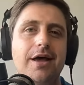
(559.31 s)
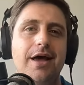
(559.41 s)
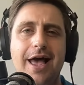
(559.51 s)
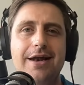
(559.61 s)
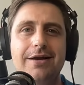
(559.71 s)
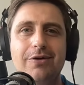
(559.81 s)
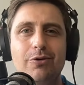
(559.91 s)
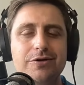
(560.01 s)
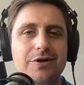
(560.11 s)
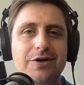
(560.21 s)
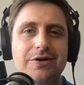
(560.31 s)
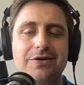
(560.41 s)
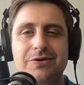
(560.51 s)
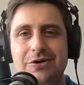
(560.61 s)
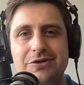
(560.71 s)
And also,
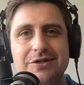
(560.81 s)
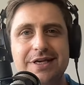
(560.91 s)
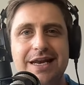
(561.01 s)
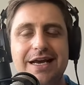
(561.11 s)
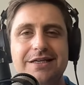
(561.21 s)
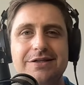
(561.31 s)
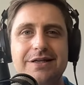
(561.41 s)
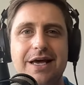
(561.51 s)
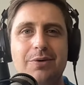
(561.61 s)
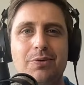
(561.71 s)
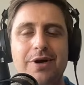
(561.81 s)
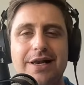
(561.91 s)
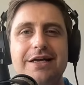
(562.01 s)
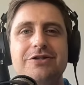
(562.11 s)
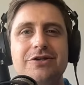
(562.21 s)
you know, just connected to that, what
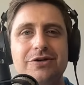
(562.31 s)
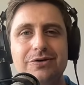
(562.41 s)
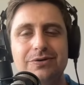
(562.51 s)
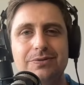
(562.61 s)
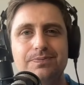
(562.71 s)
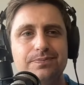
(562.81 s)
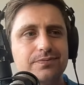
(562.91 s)
led to you